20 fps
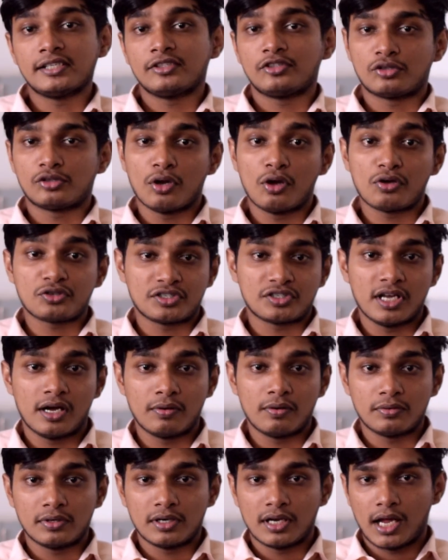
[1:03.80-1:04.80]
slows
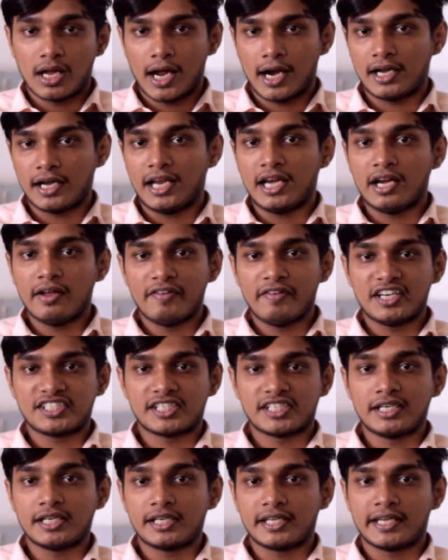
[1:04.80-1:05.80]
down, and
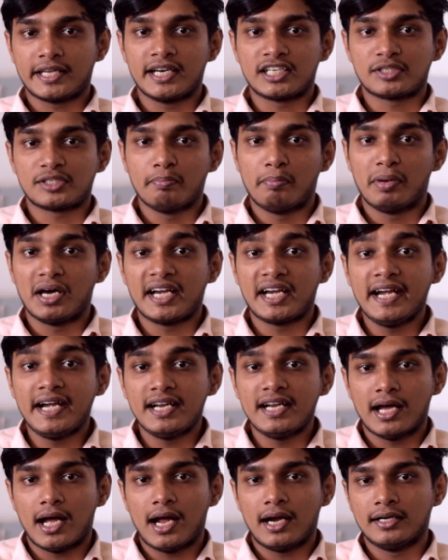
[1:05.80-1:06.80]
innovation gets
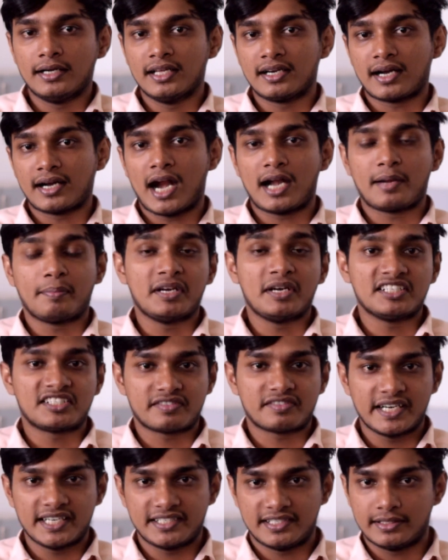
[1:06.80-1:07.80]
buried under
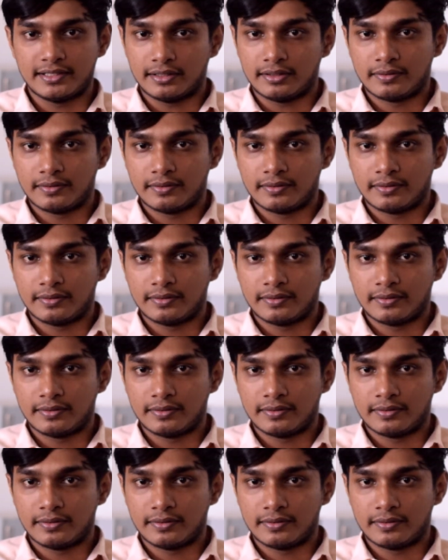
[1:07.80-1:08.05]
administration.